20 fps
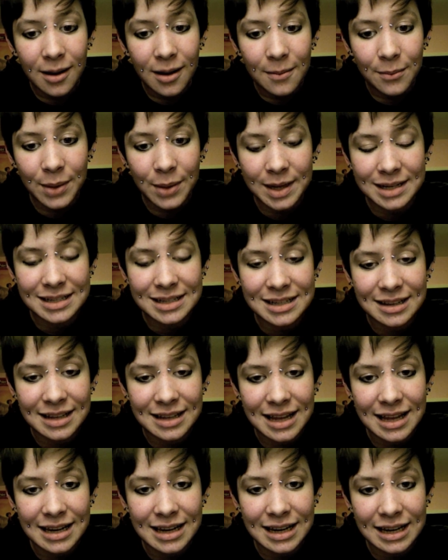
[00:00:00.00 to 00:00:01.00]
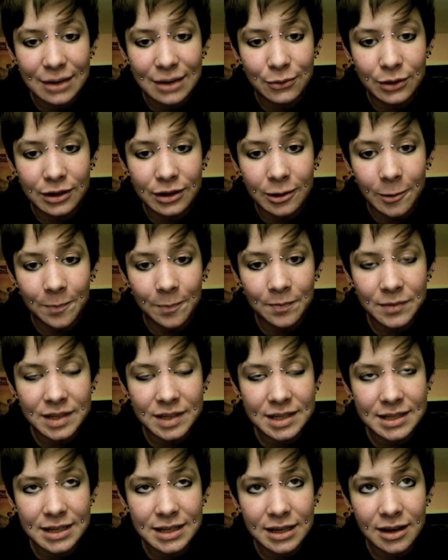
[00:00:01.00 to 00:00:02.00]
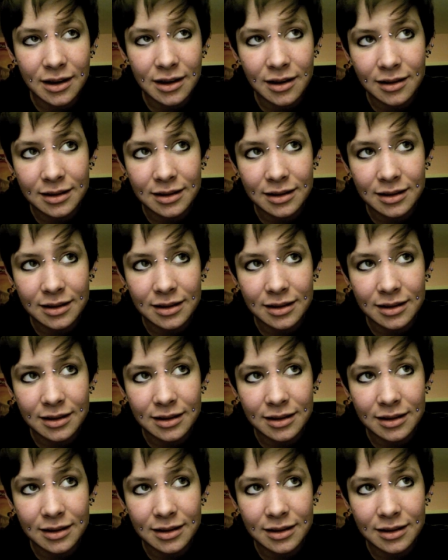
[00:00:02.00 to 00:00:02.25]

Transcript: But until then, I will see y'all